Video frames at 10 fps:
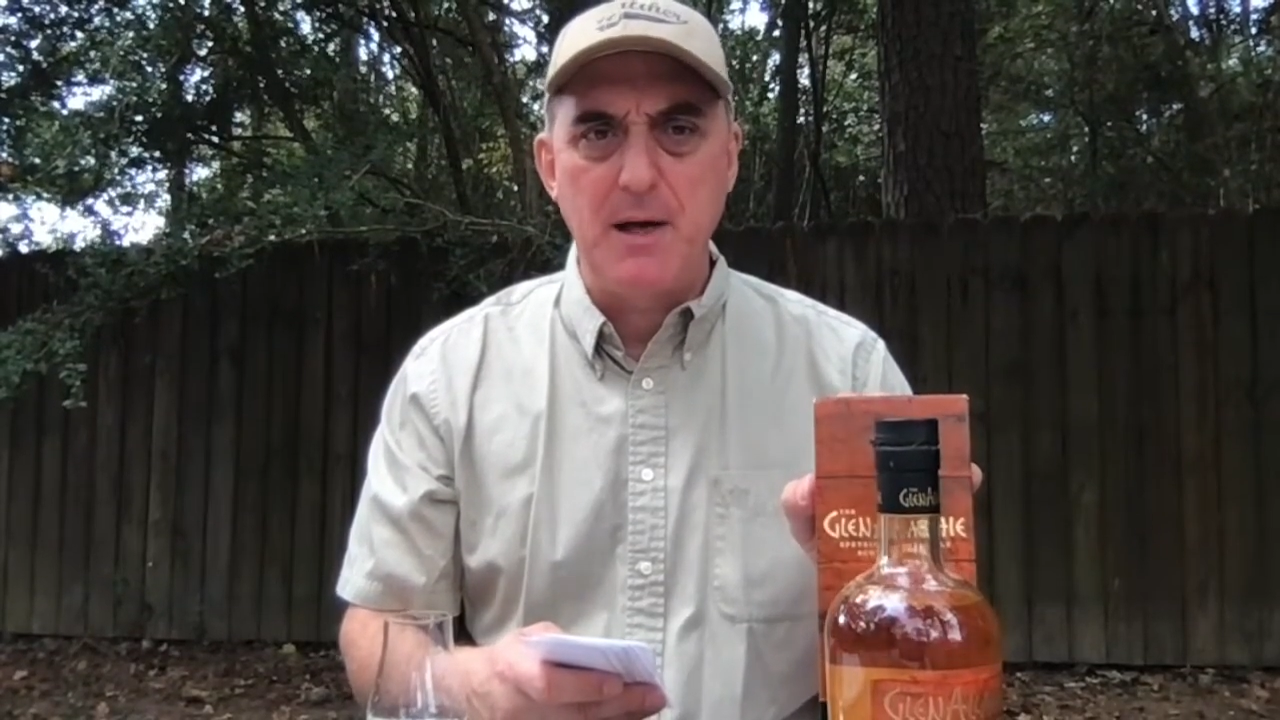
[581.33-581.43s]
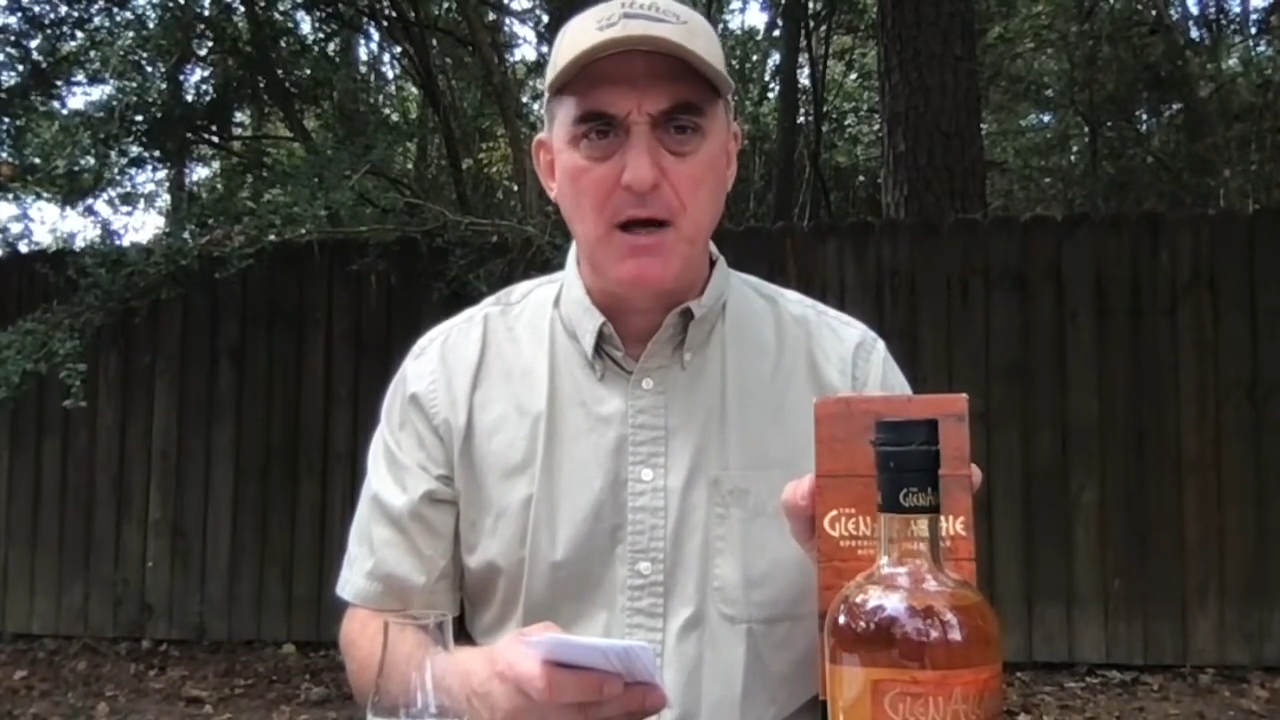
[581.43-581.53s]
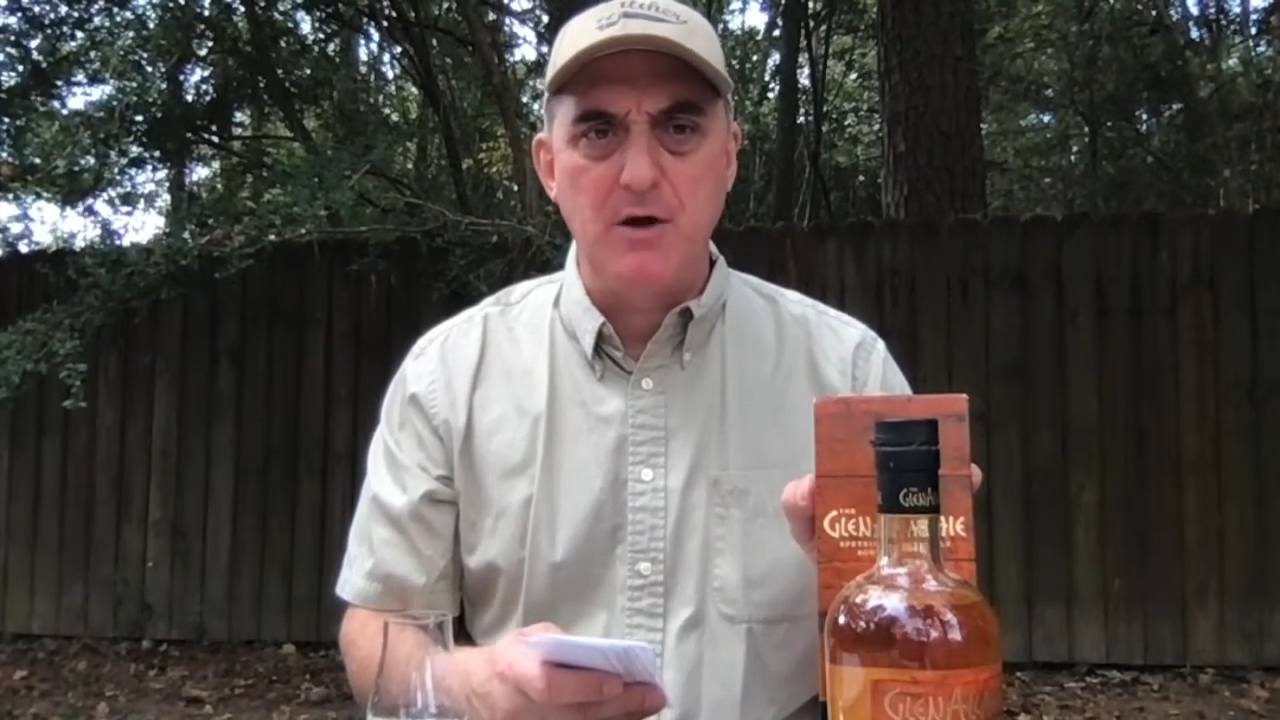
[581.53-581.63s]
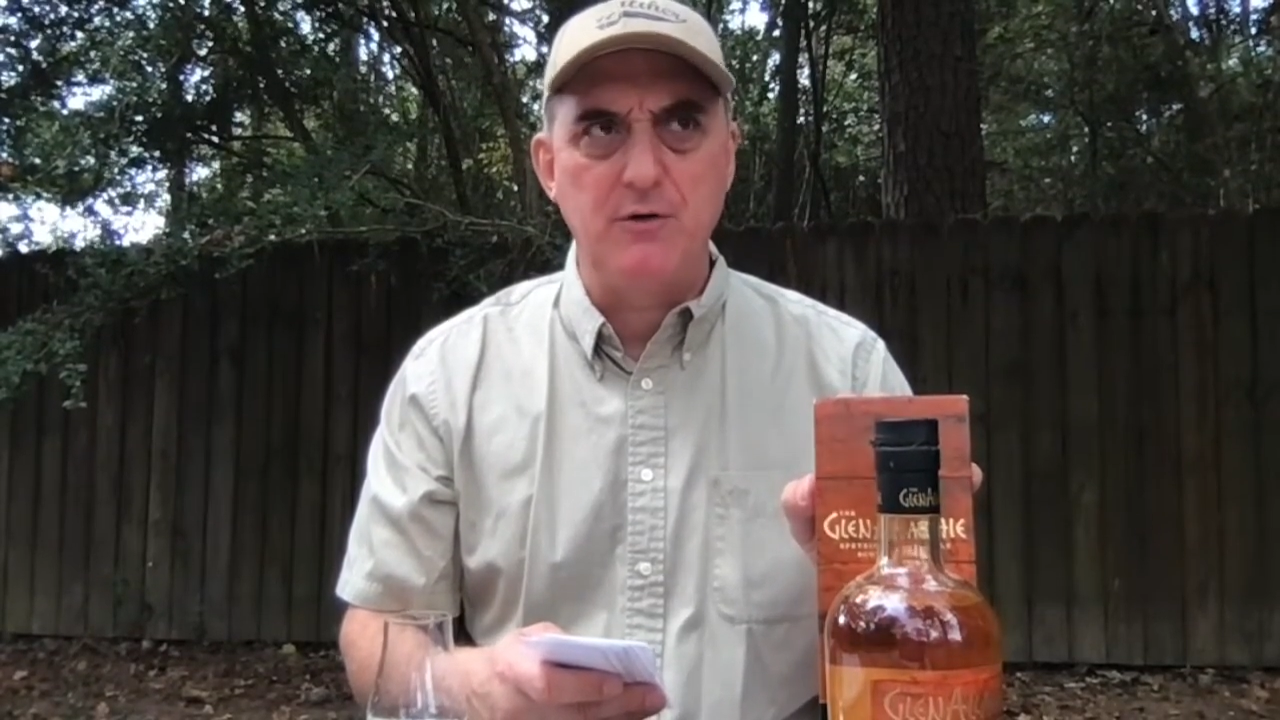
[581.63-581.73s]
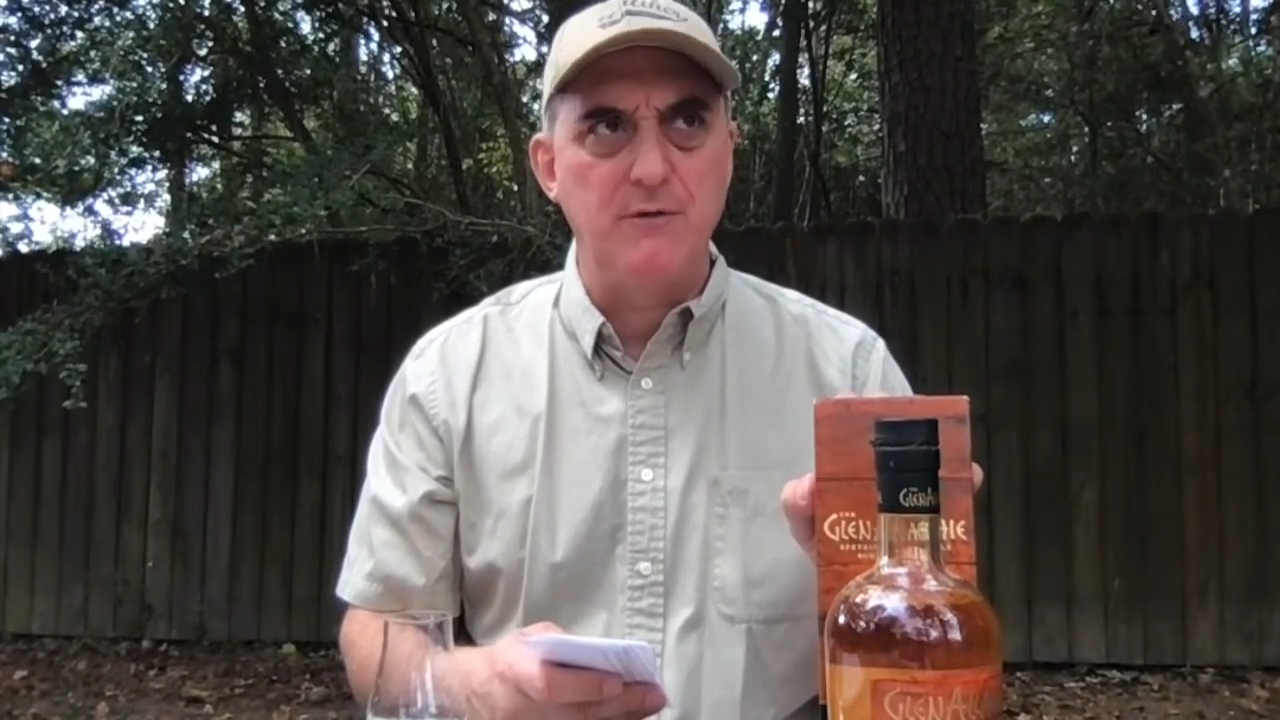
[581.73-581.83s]

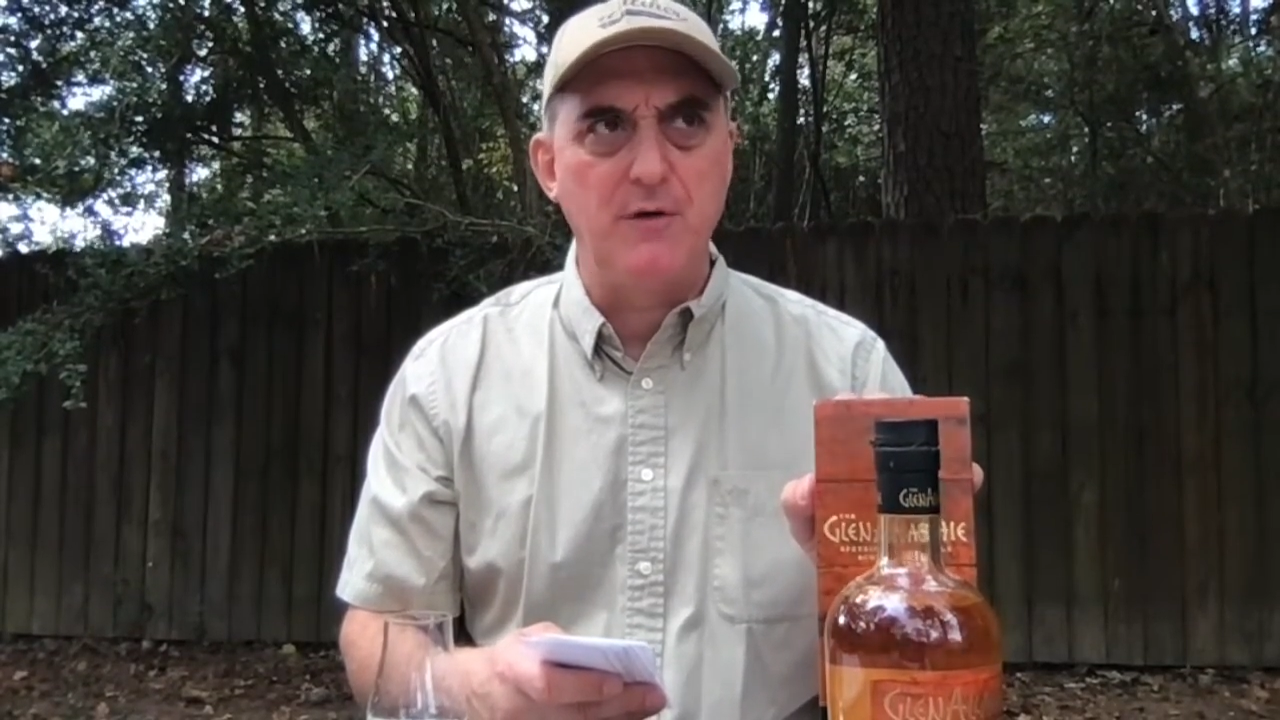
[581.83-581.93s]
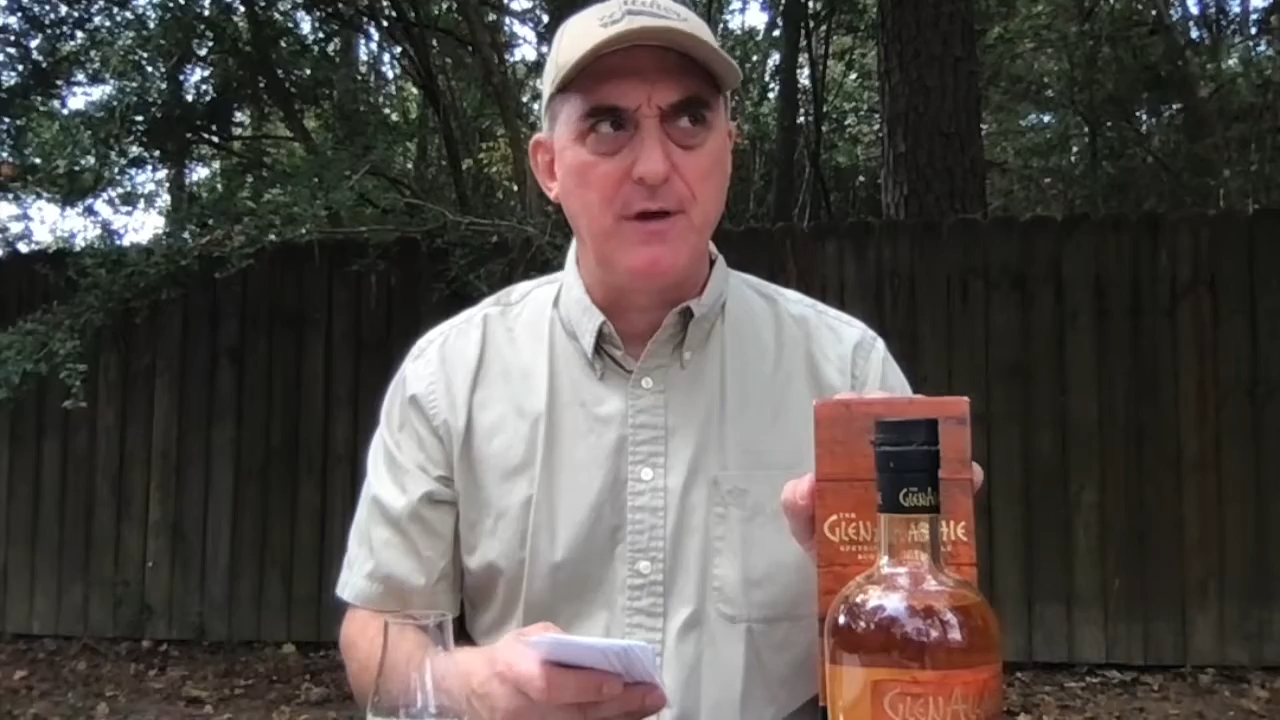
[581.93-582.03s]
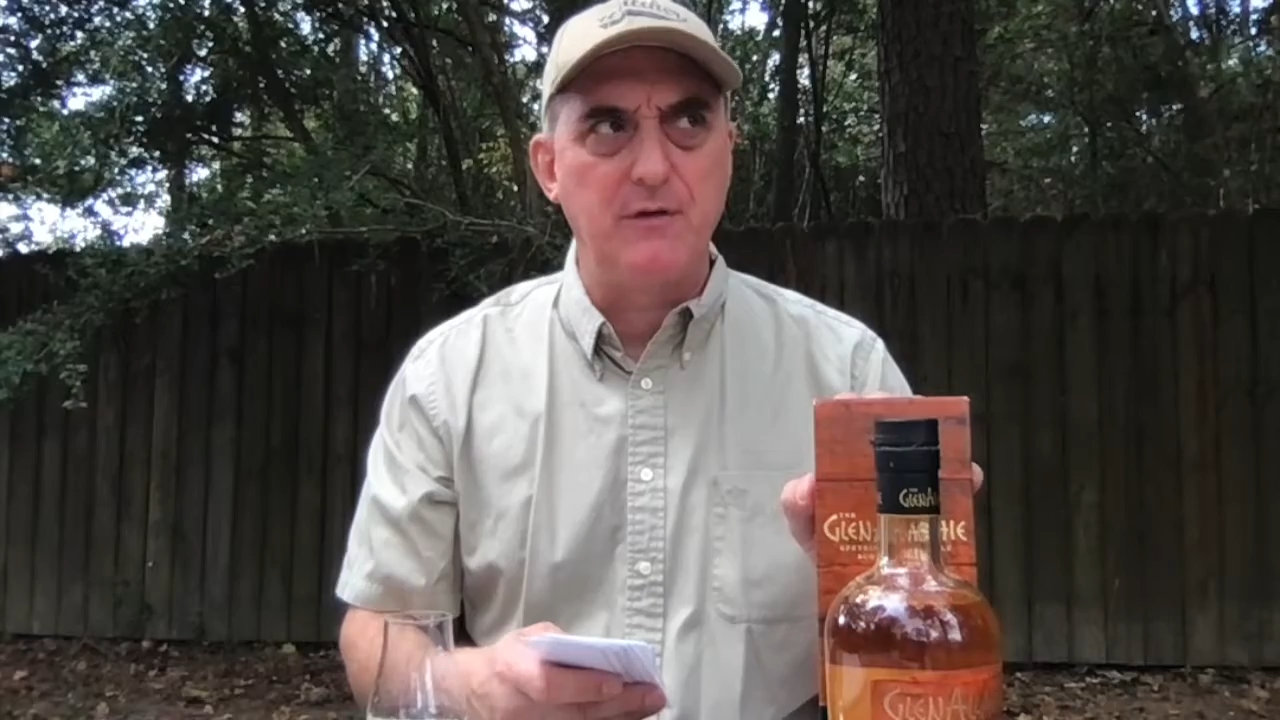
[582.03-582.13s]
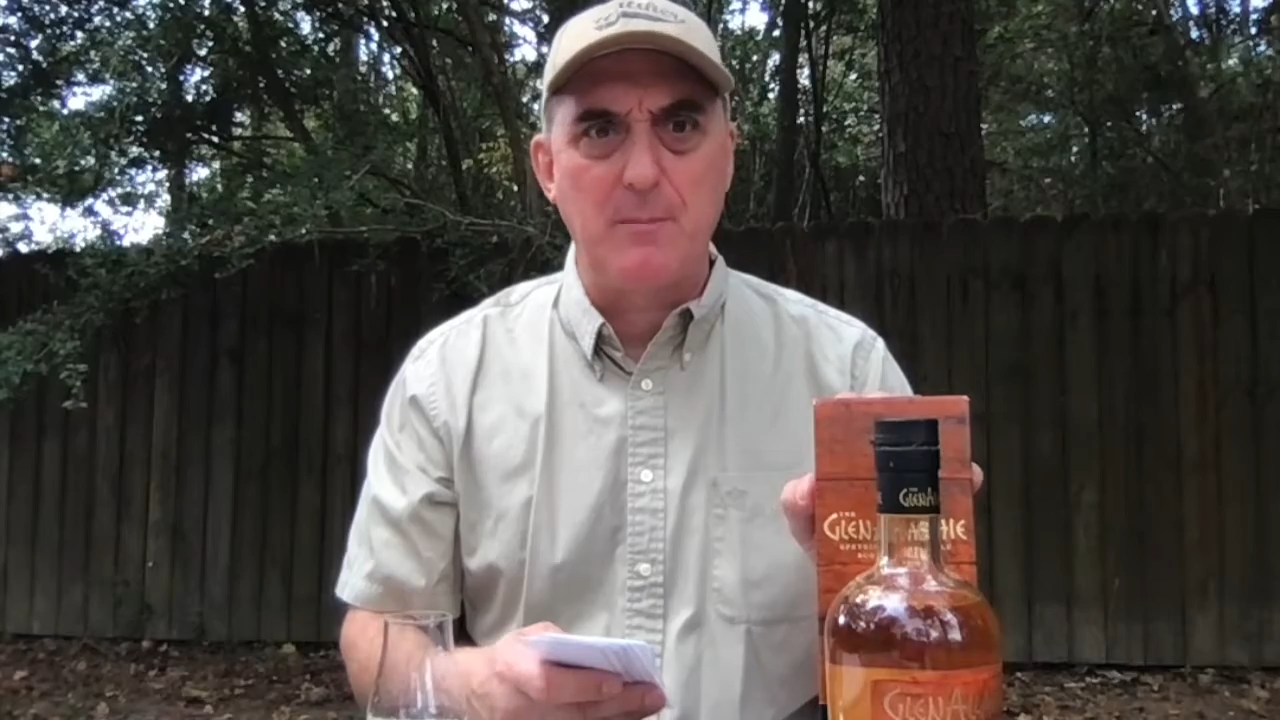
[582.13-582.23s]
$100 for this.